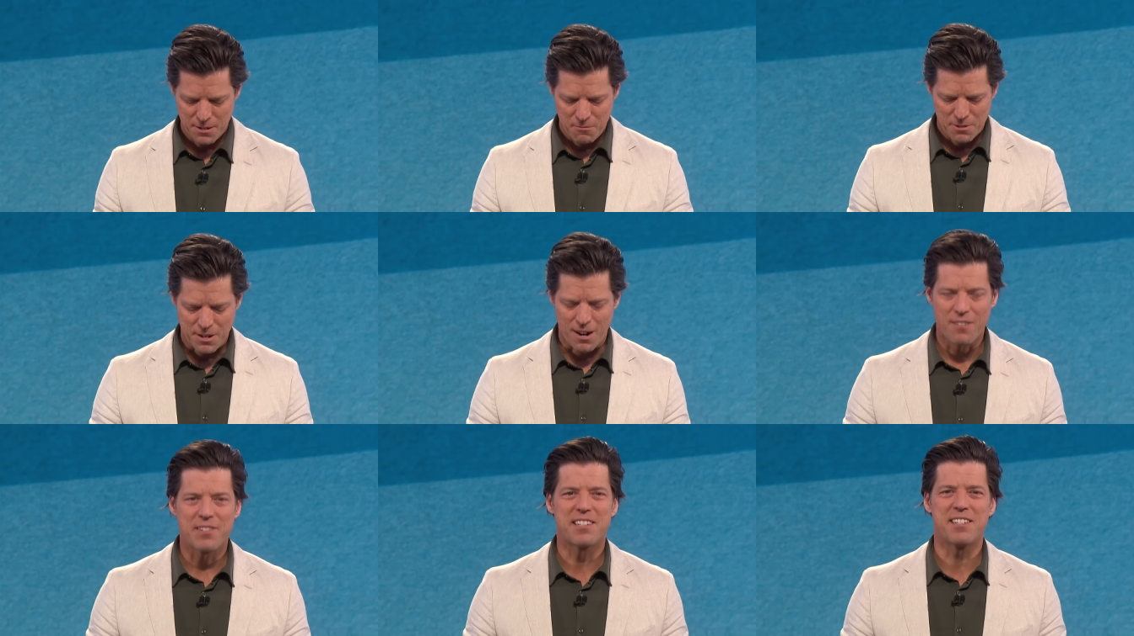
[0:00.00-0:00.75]
When the
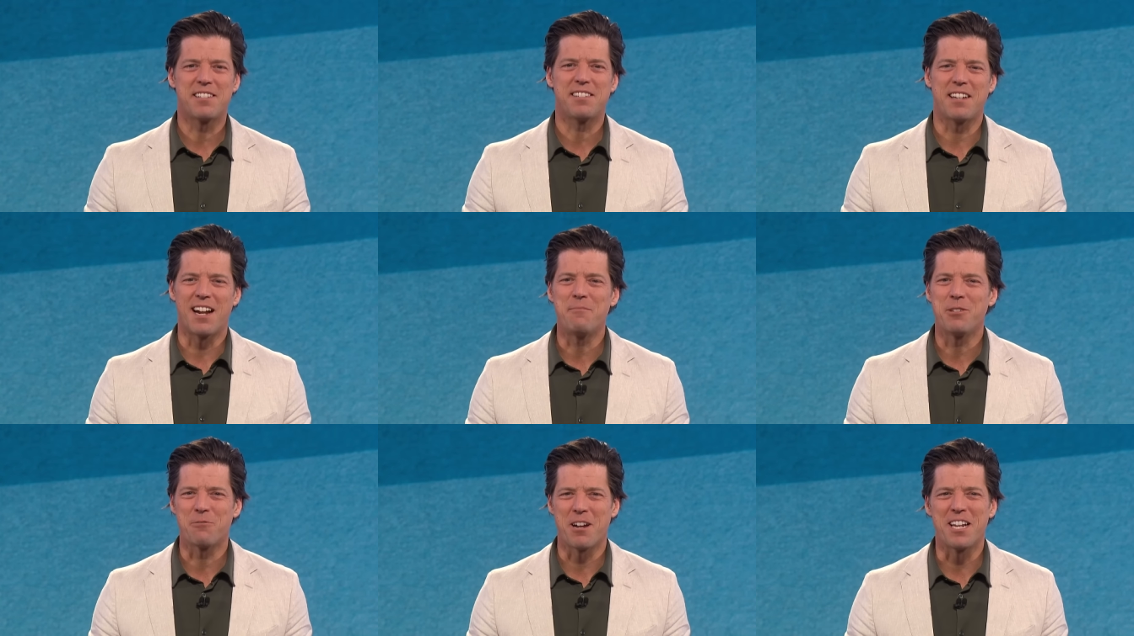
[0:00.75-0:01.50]
harvest
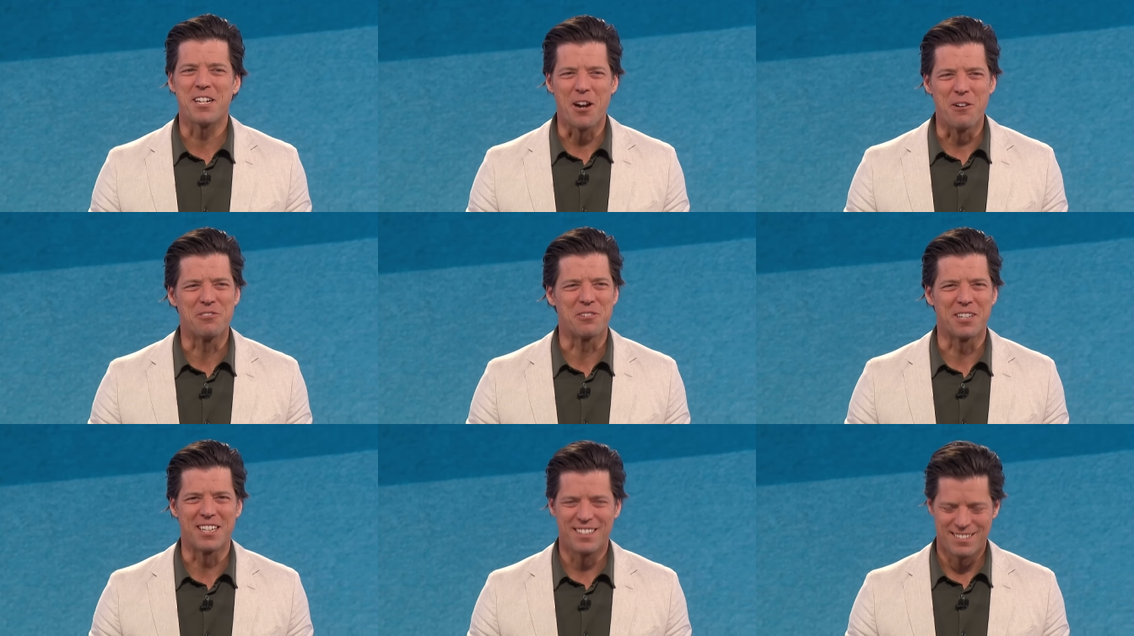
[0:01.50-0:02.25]
time is ready, go
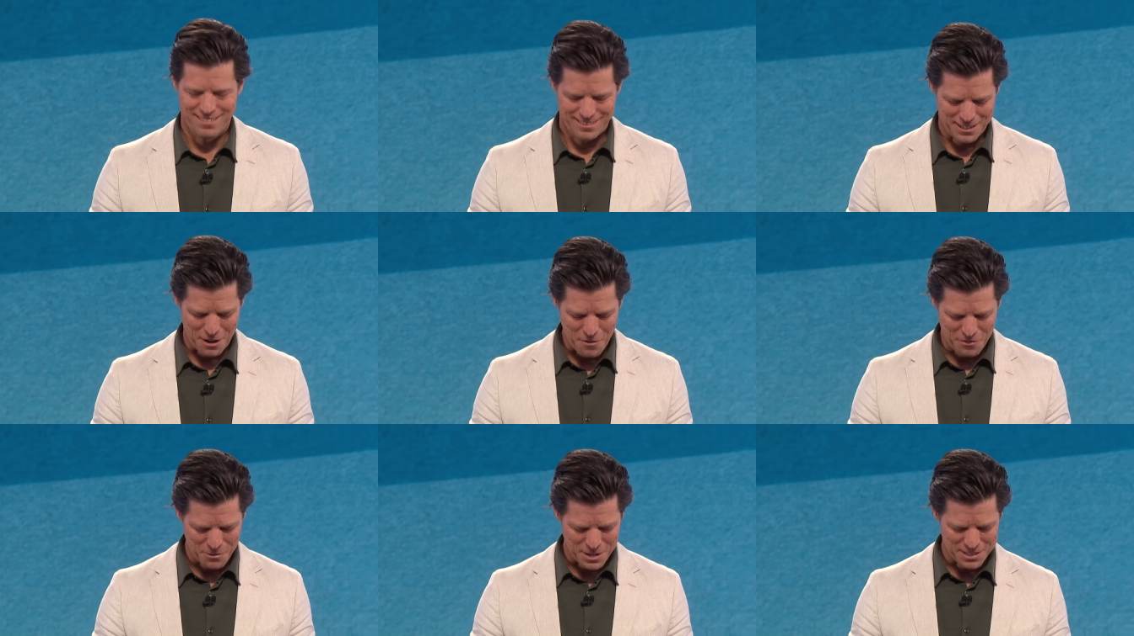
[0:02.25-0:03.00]
for it. Go
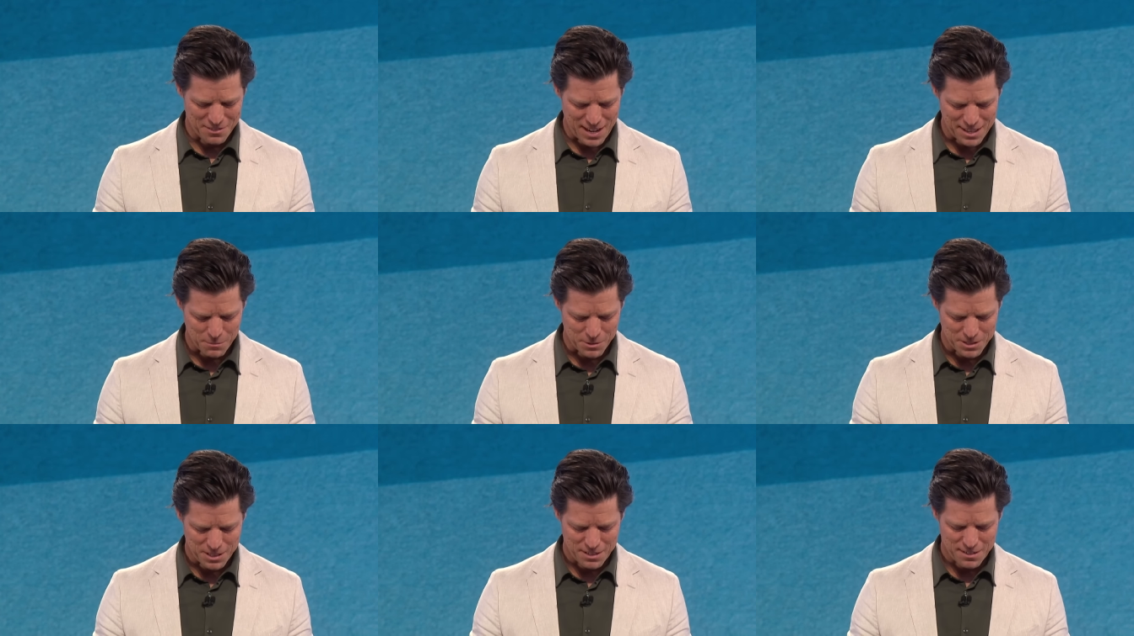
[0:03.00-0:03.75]
for what's
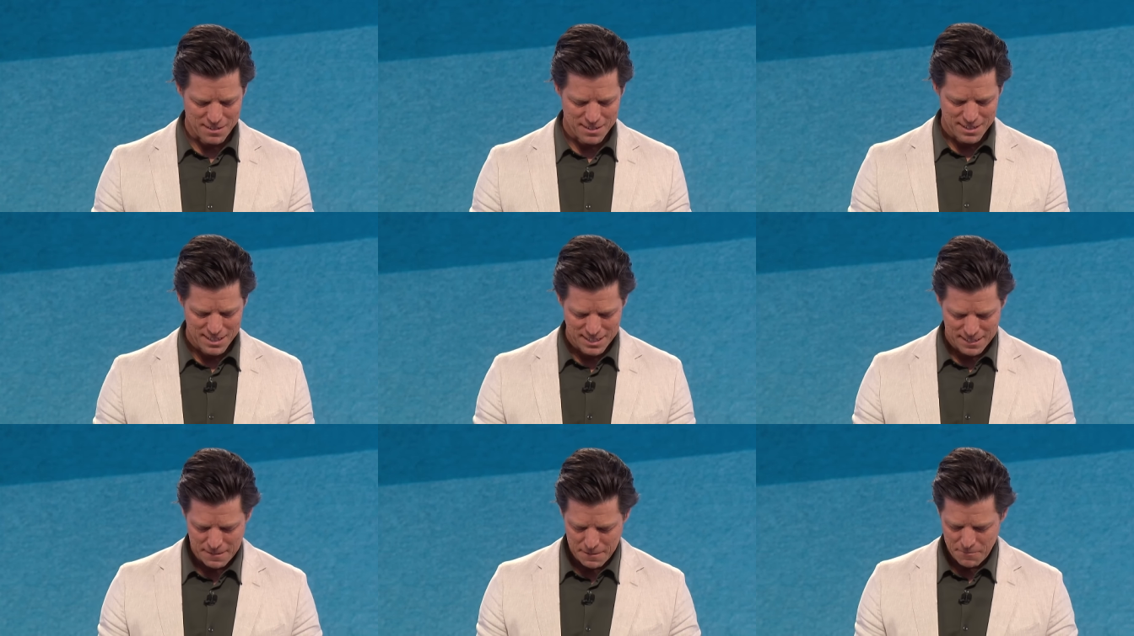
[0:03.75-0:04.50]
available to you.
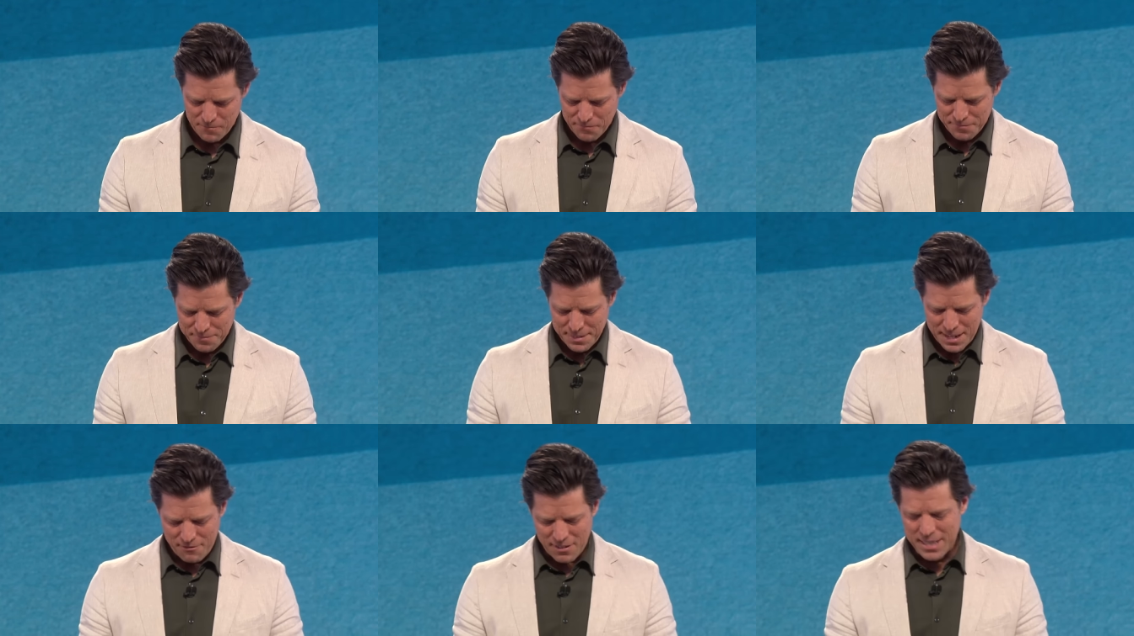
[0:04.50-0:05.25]

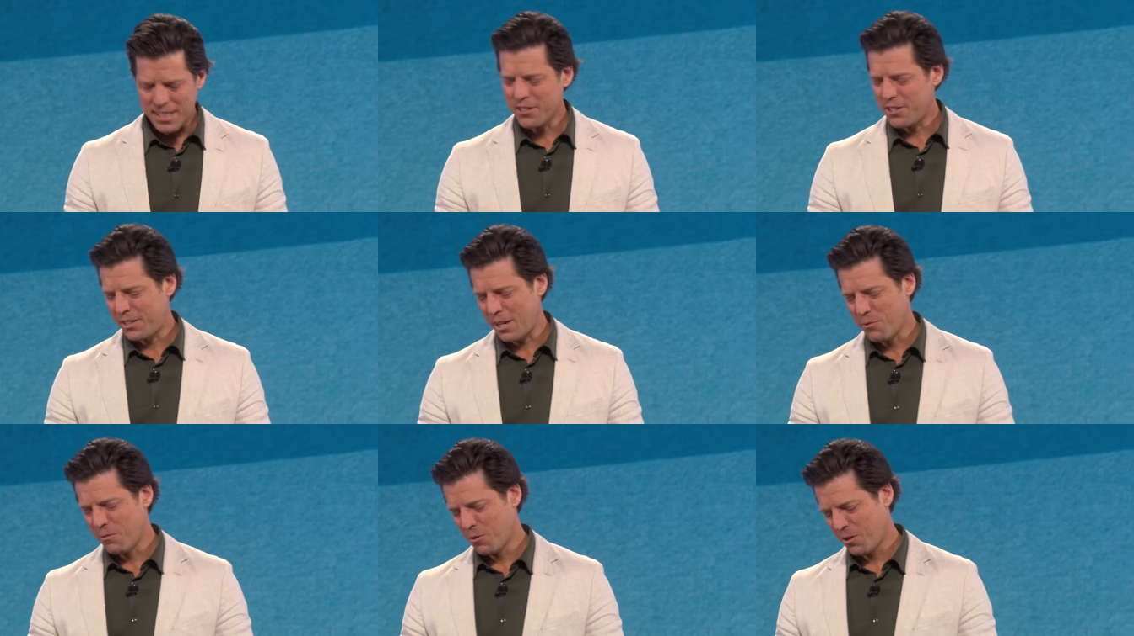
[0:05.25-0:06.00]
Finally, I'll just say
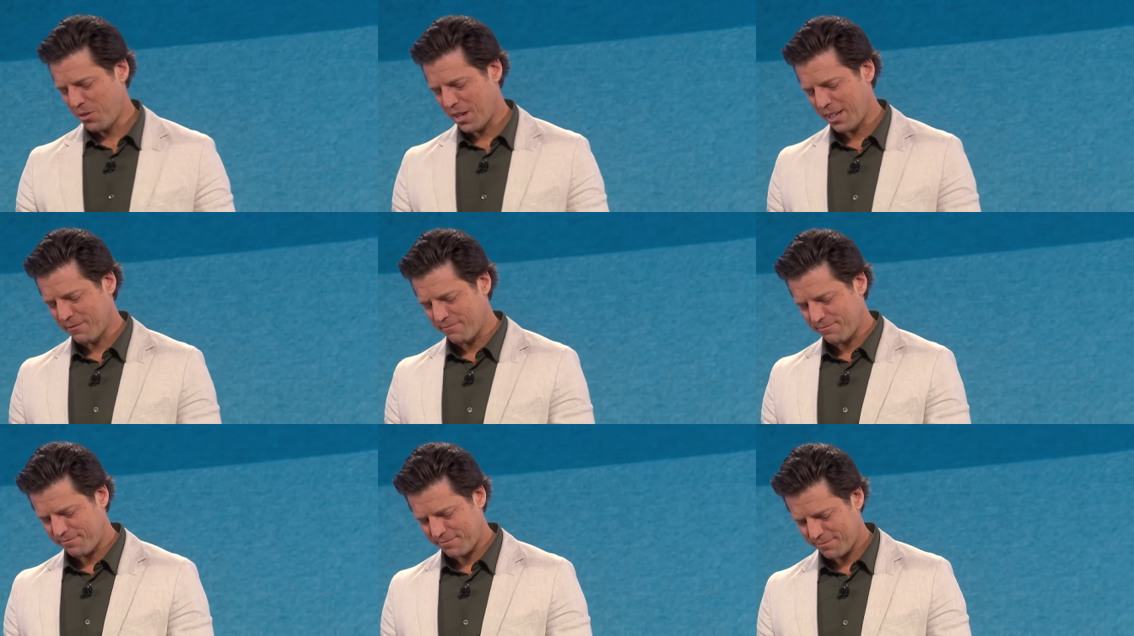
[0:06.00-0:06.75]
one more thing.
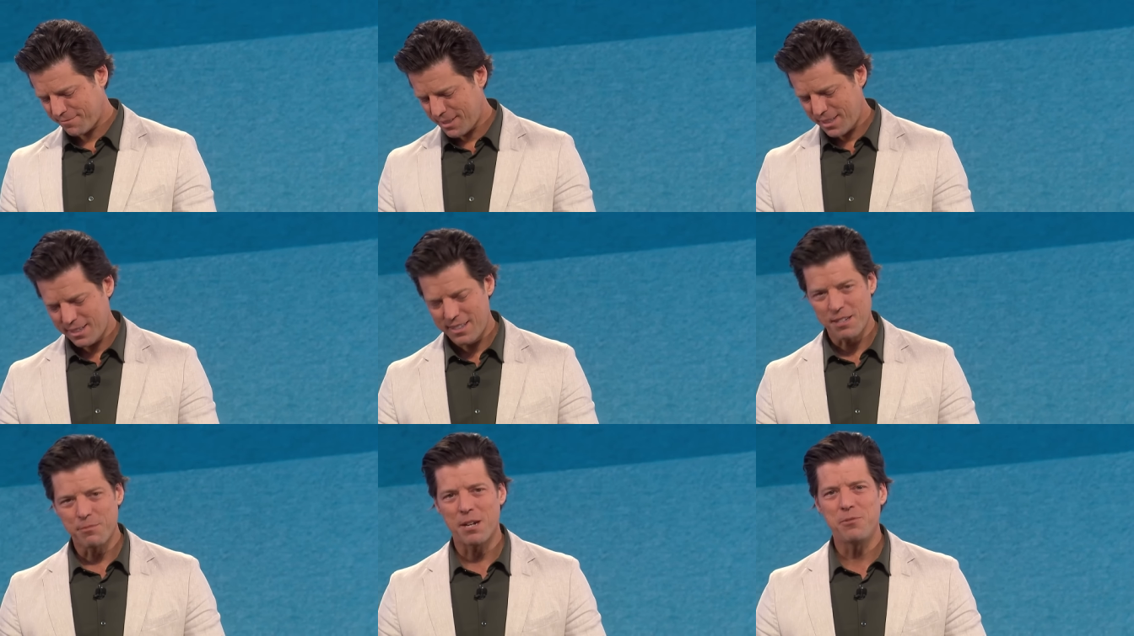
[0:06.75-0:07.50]

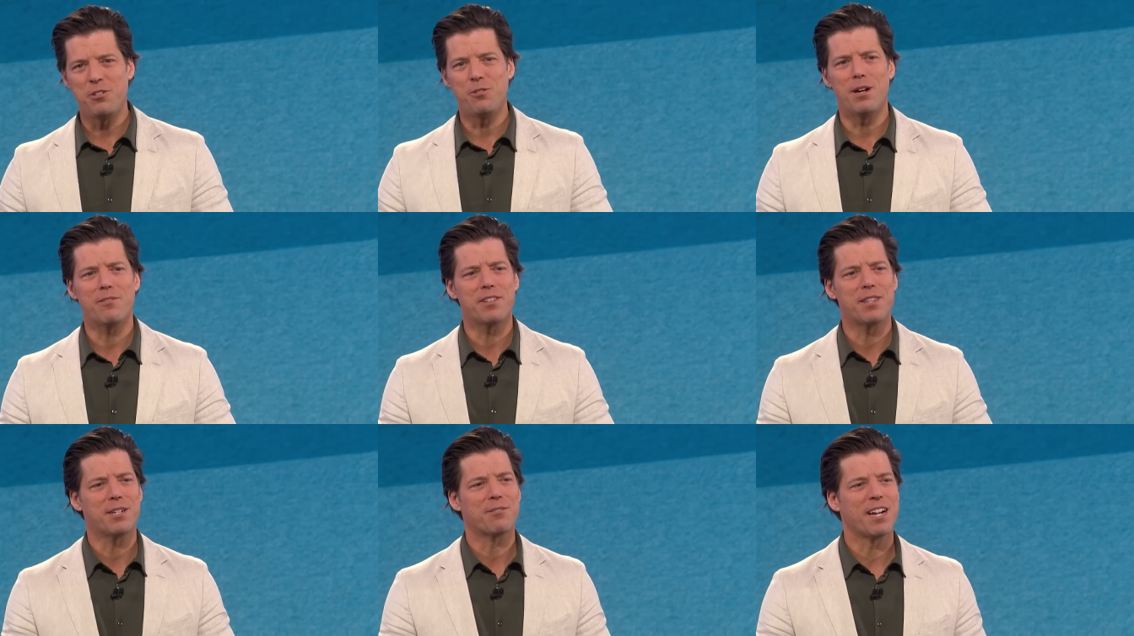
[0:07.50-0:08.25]
Sometimes you do
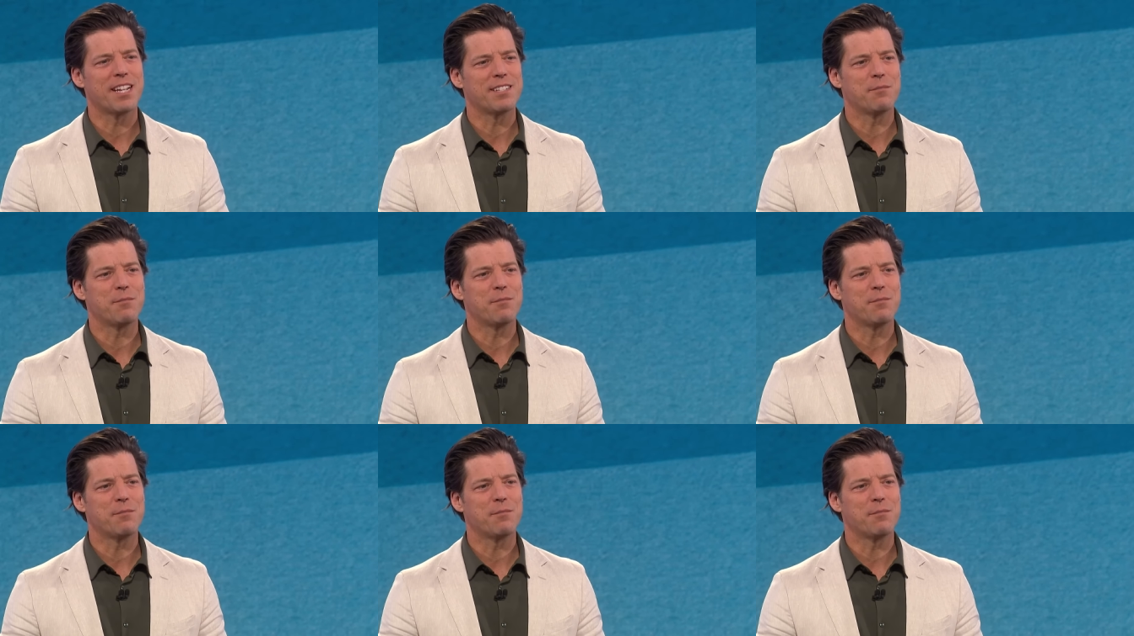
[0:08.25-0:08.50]
everything right.